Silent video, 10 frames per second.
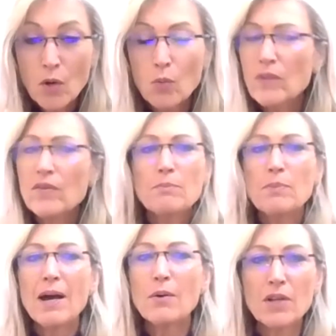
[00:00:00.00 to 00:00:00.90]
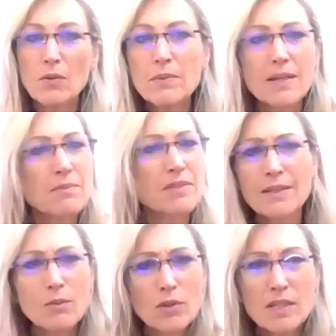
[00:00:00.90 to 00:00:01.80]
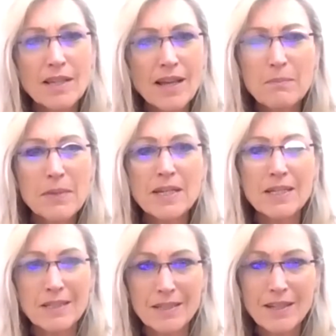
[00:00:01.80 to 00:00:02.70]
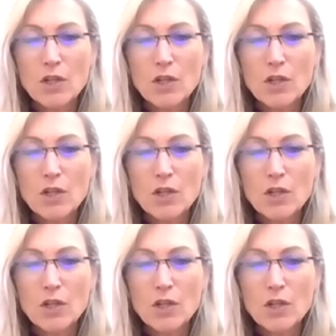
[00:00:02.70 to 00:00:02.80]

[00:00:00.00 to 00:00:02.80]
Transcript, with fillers: We've empowered our women. I'm thinking, what does that mean?